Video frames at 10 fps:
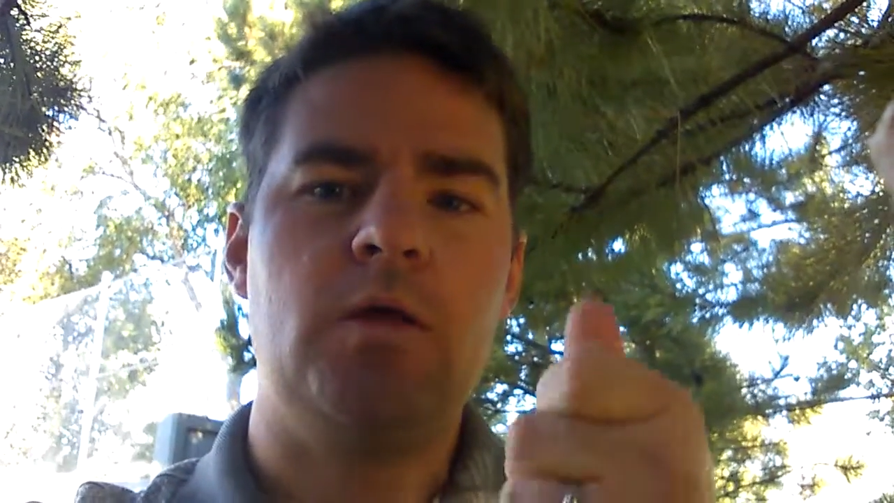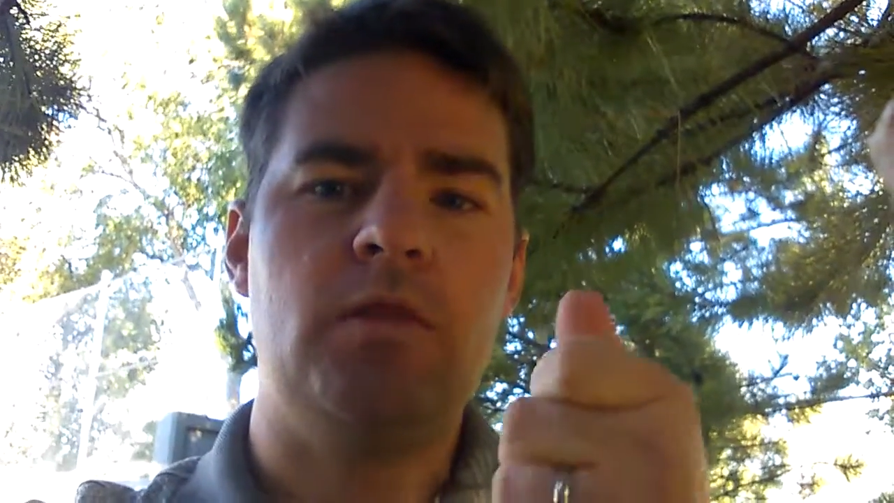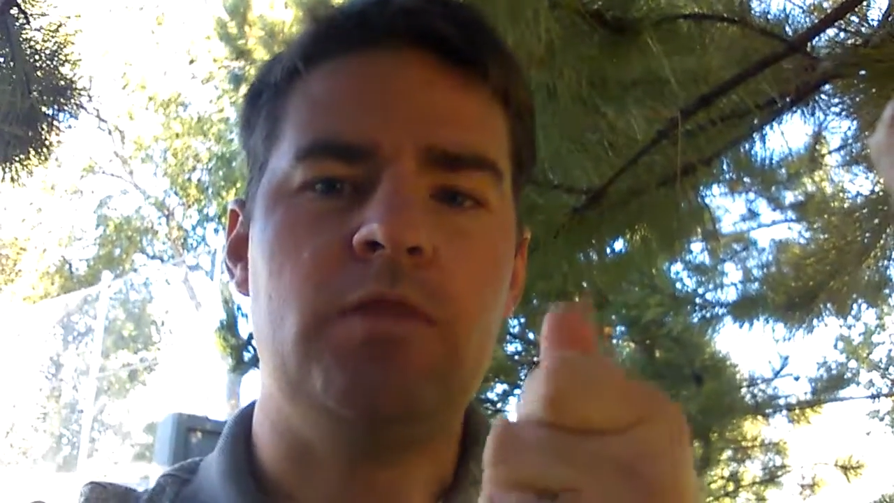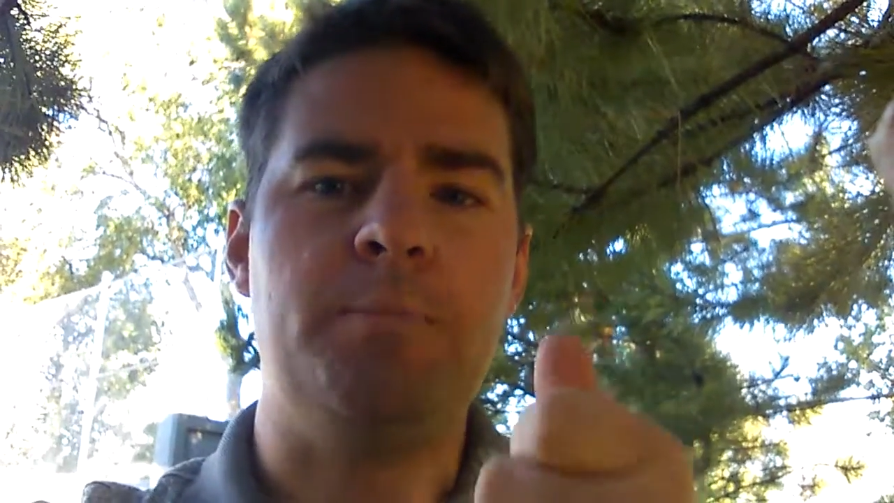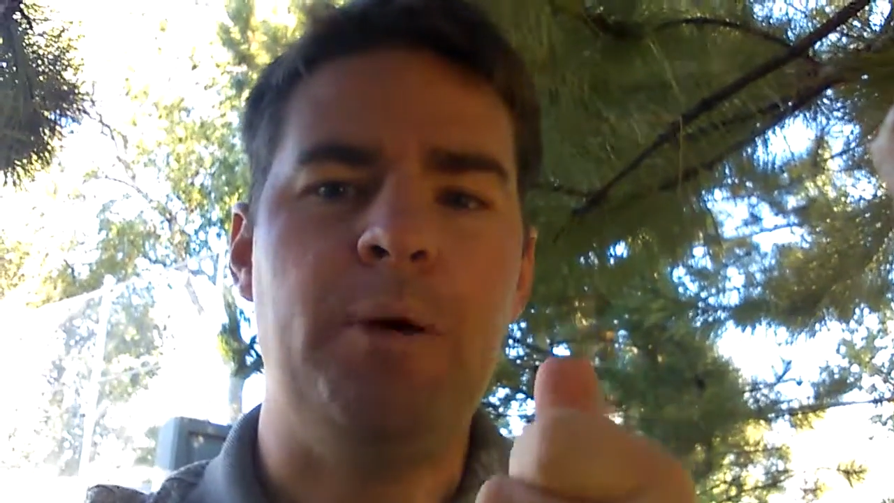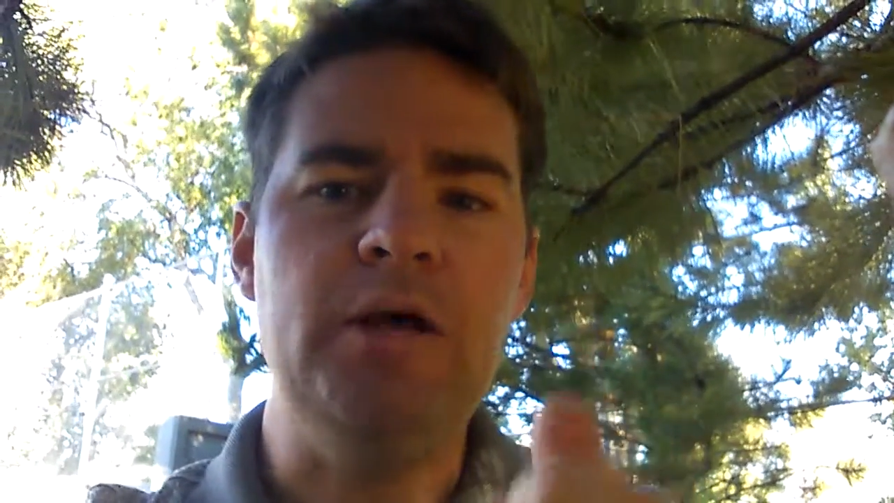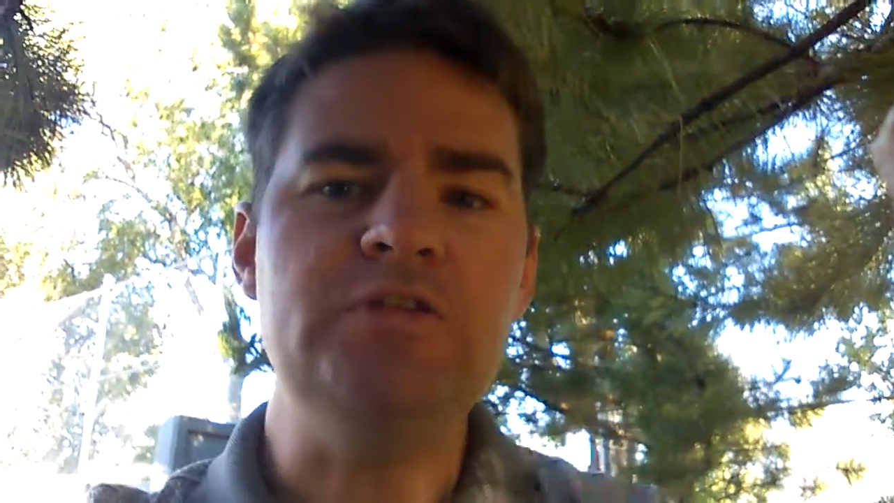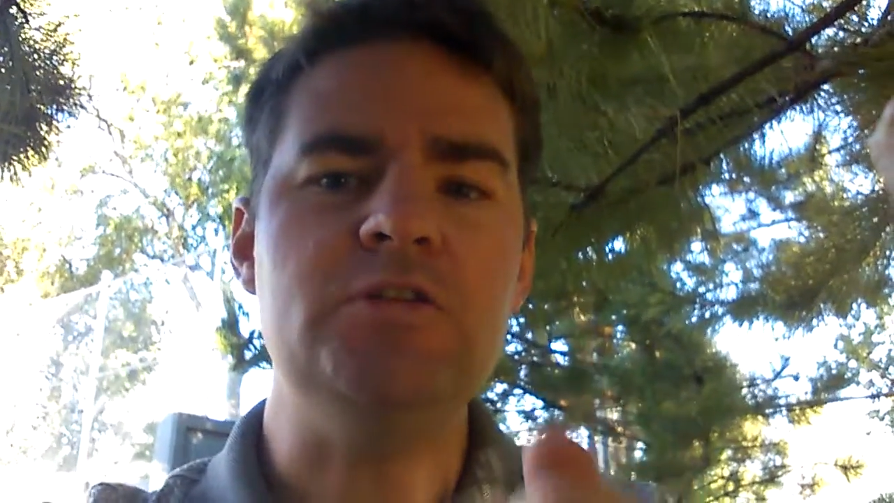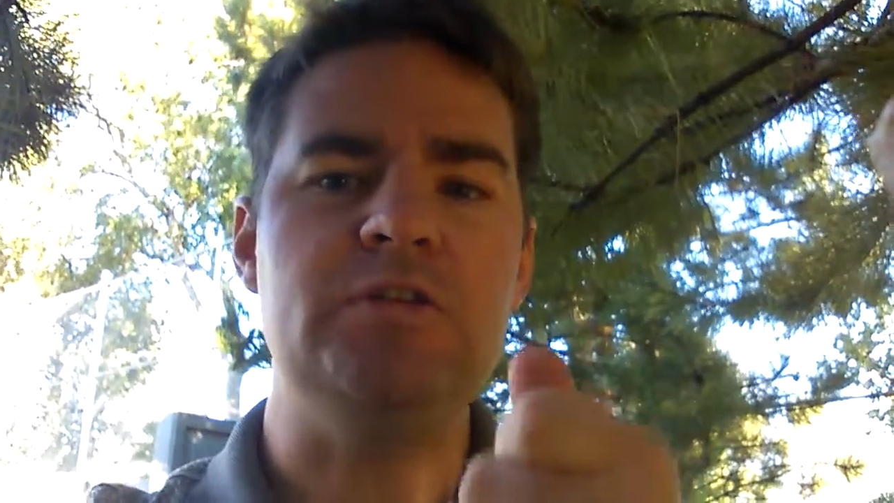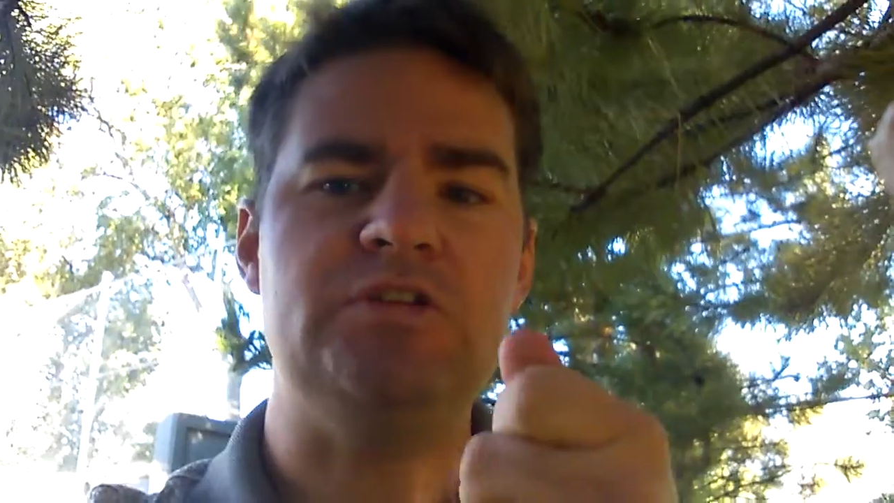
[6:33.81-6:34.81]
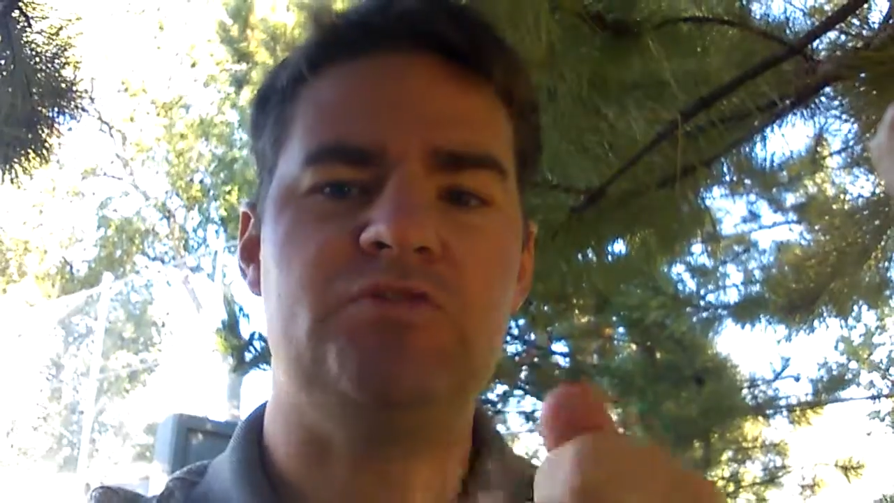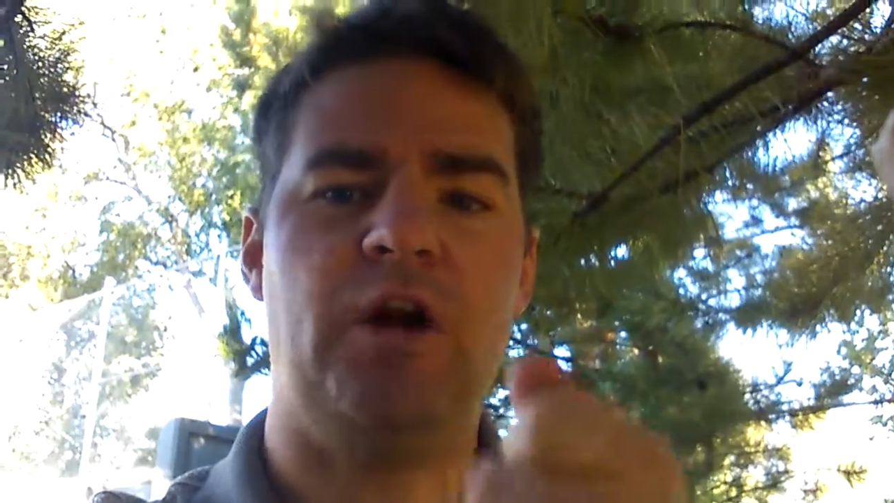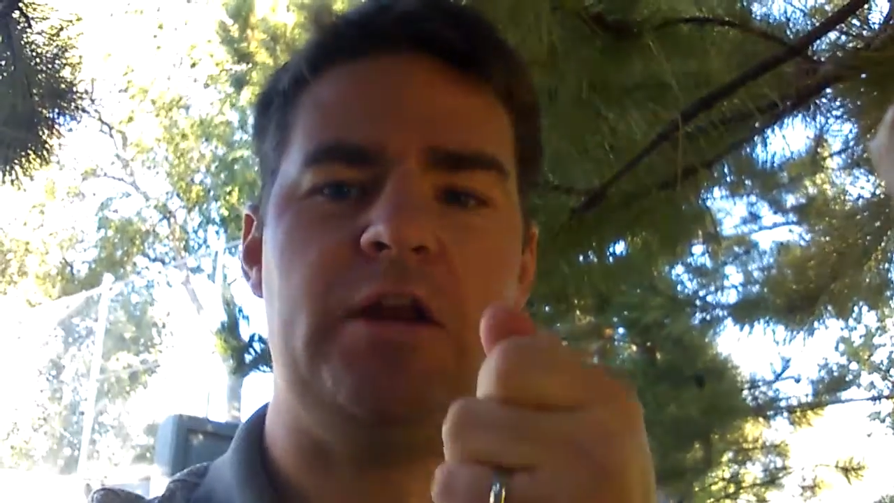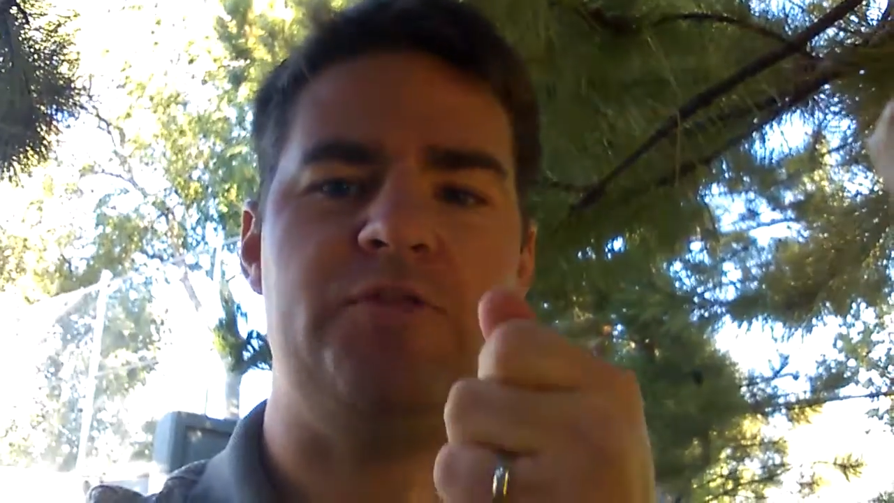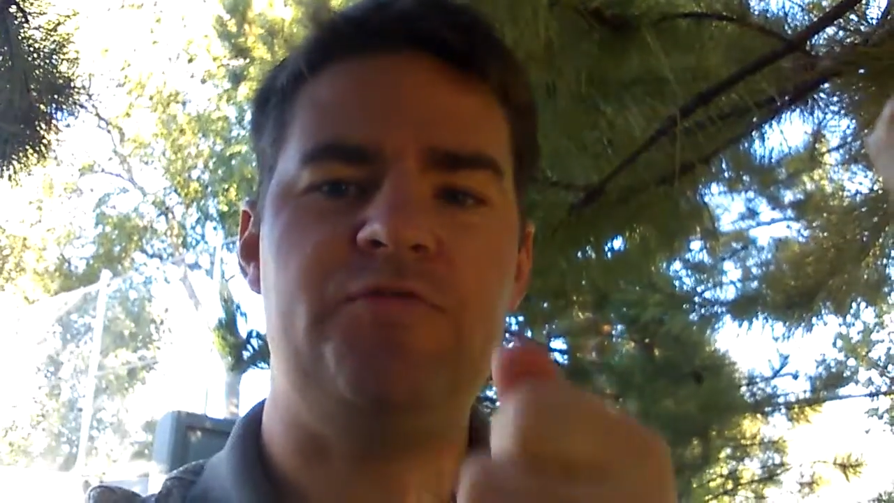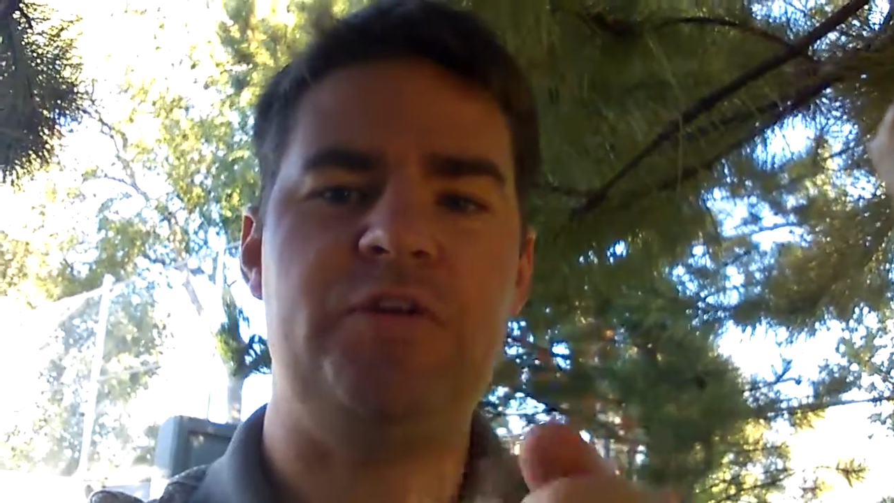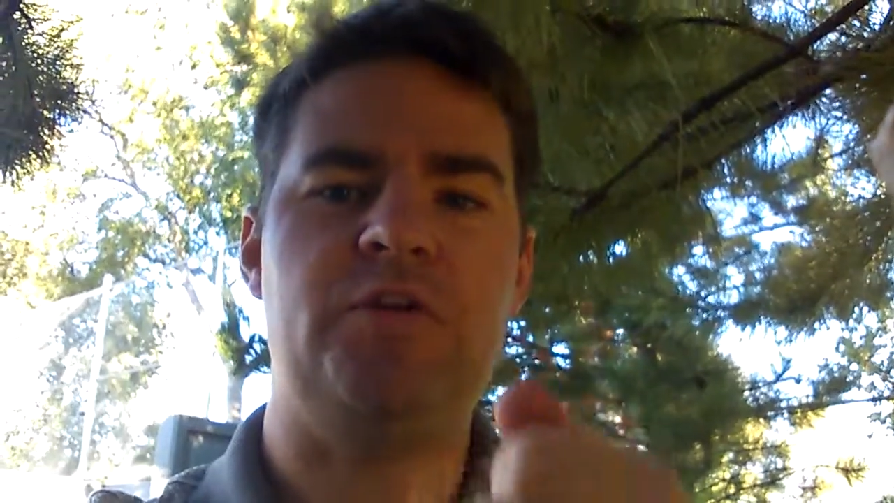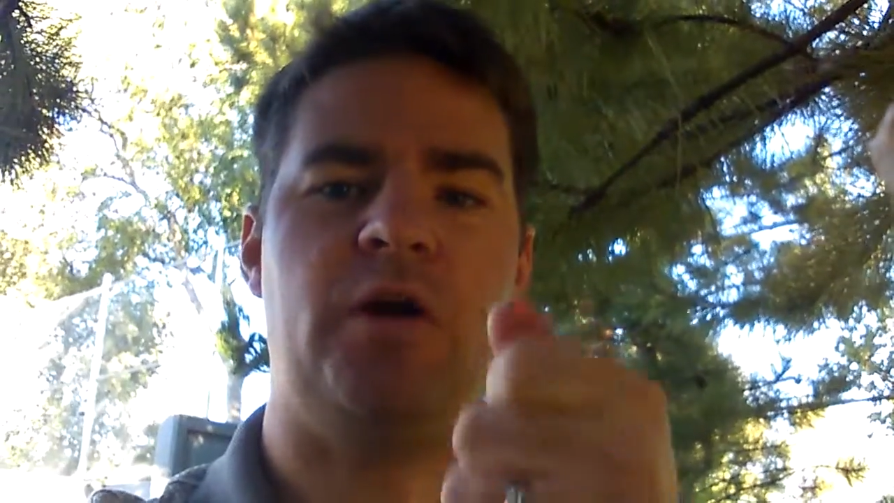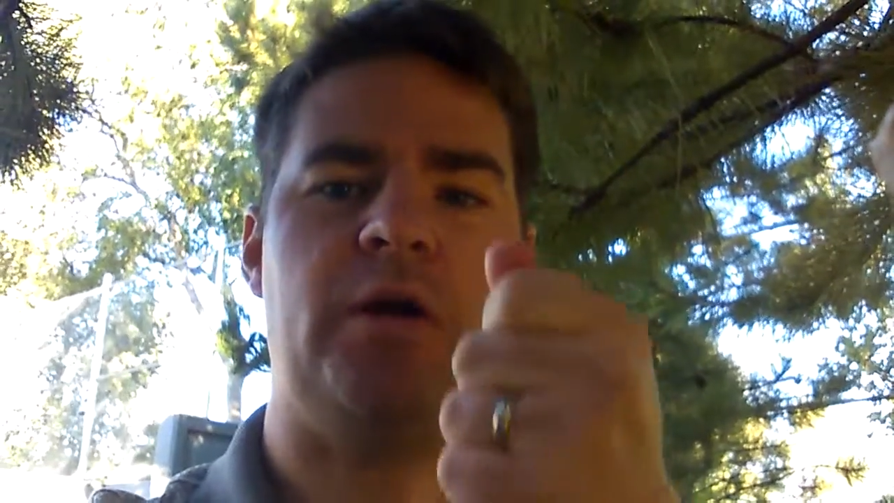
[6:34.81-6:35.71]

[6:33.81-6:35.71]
The puzzle is trying to figure